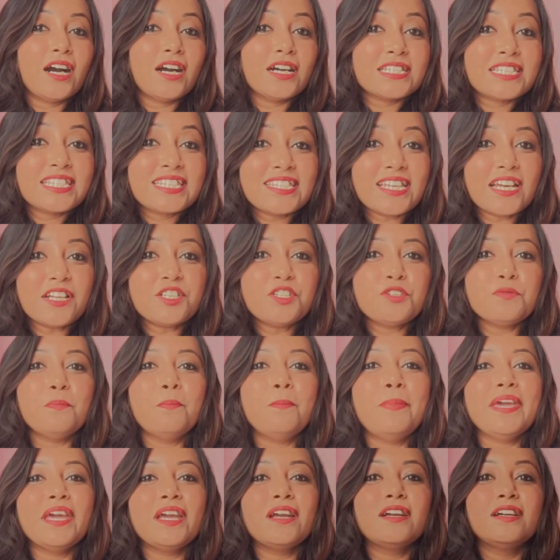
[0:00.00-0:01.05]
such
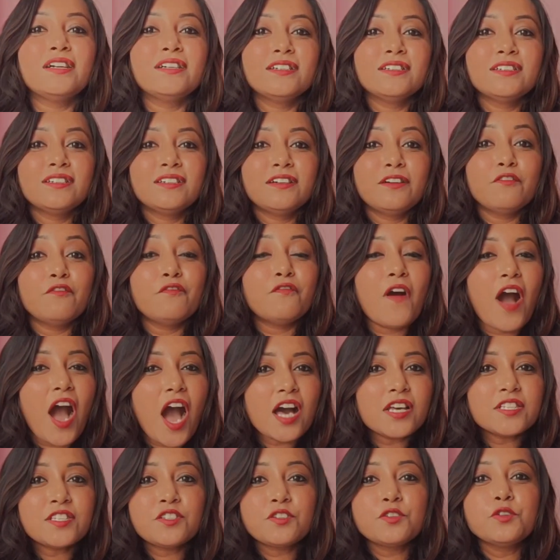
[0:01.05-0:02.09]
big
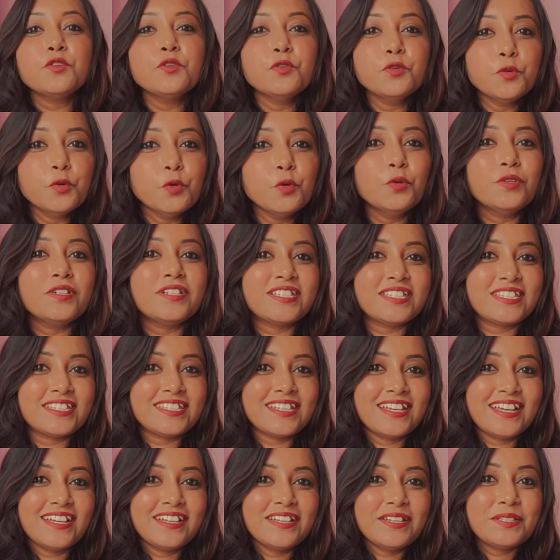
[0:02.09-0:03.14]
vast roots
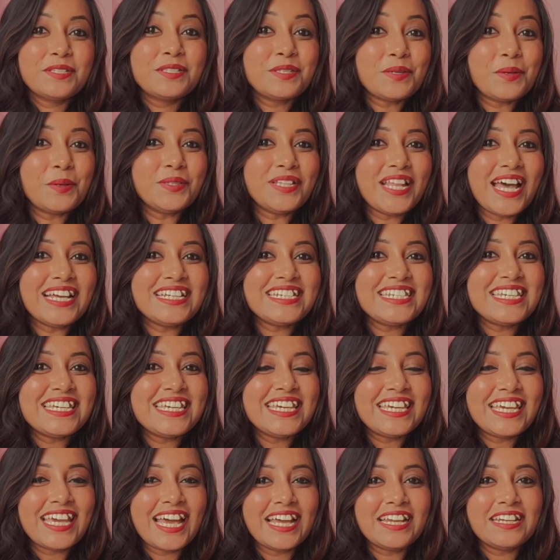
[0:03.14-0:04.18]
so that he
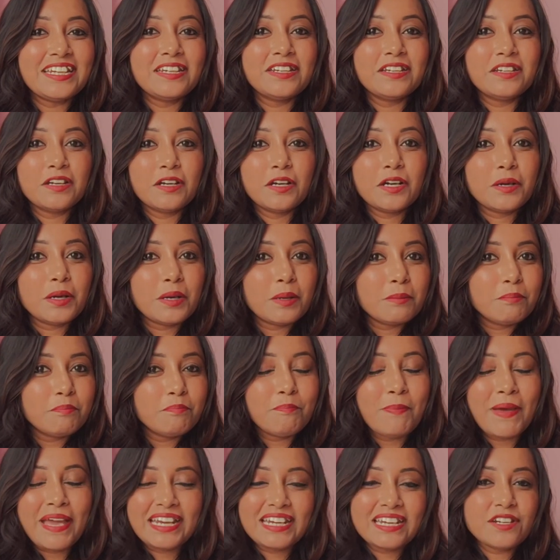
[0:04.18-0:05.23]
can
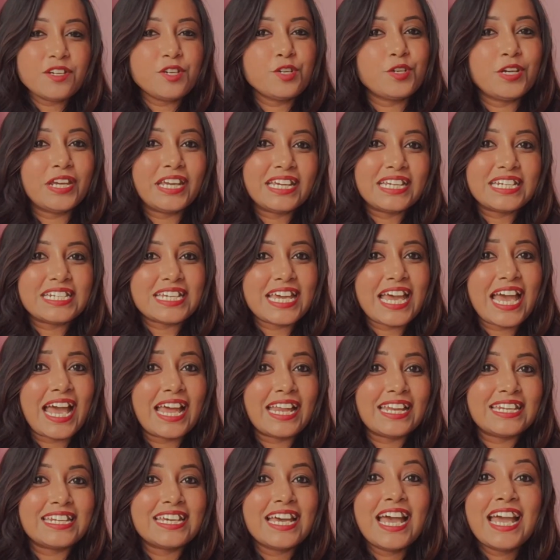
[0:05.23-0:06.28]
penetrate
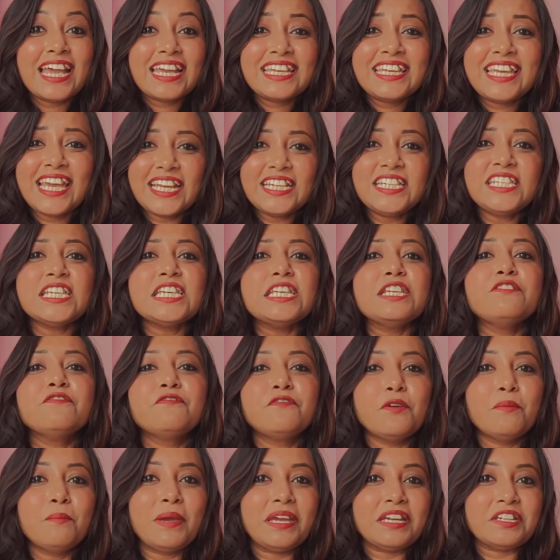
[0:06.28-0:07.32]
and get
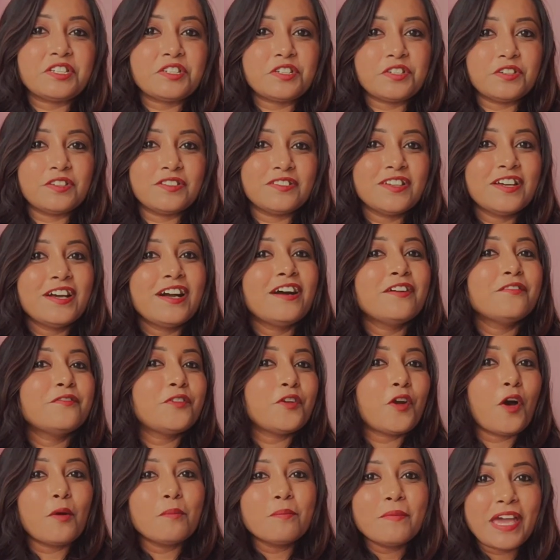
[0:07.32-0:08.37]
information
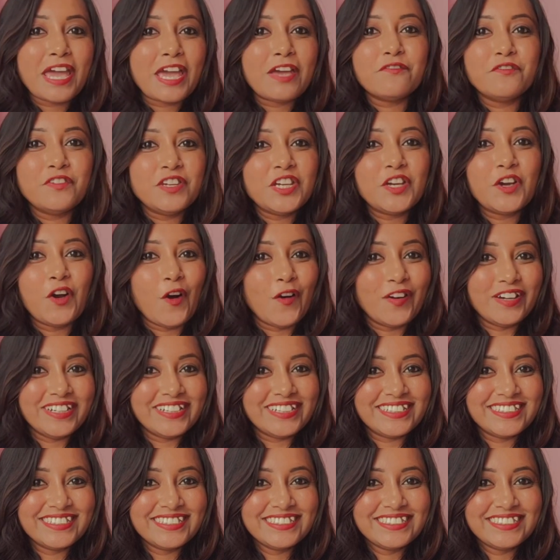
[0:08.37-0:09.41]
from every corner.
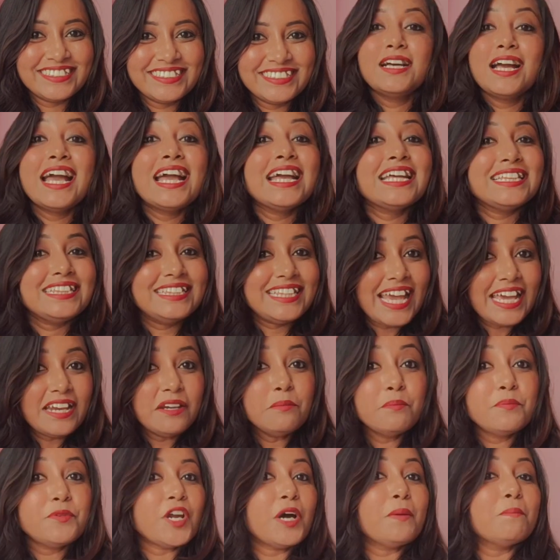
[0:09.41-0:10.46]

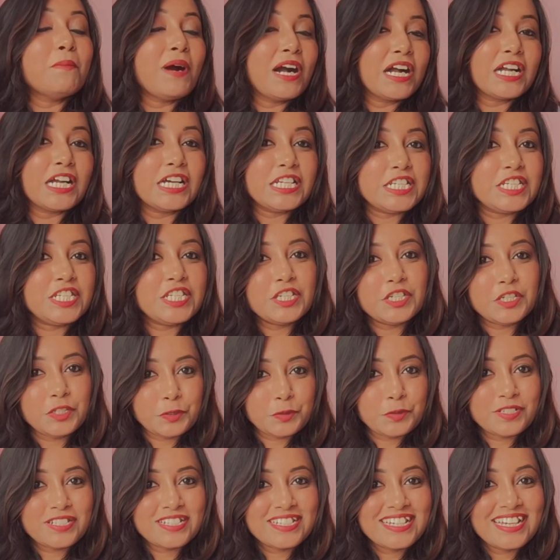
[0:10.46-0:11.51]
Then Brahma
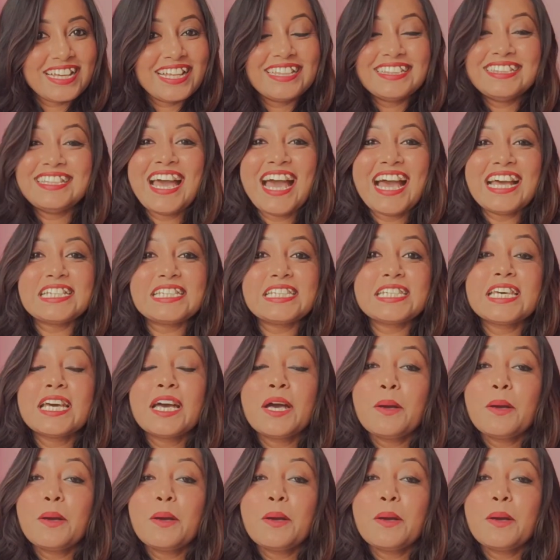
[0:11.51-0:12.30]
continued that